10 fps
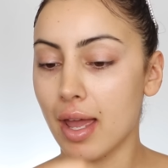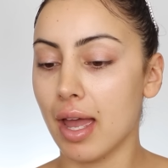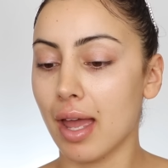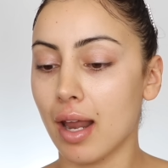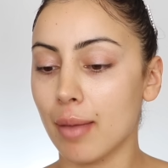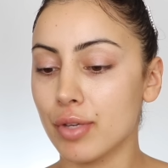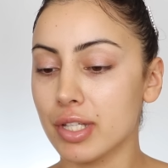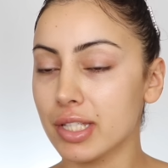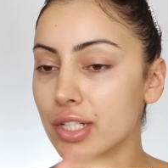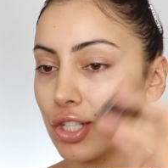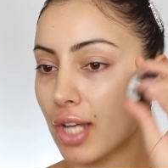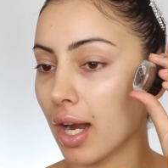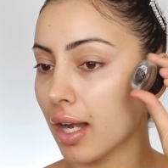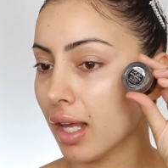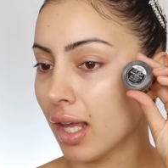and I'm using
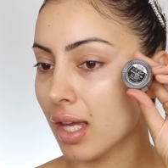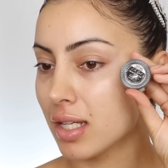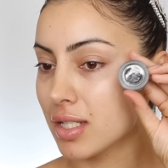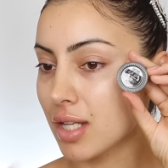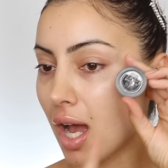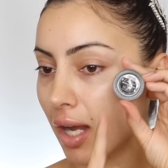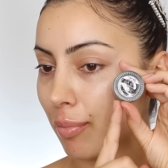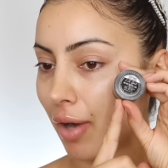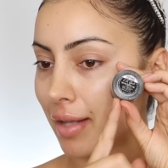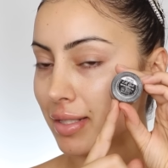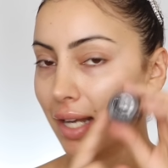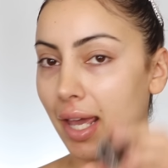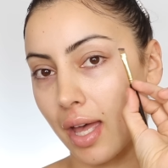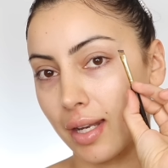shade Dark Brown today.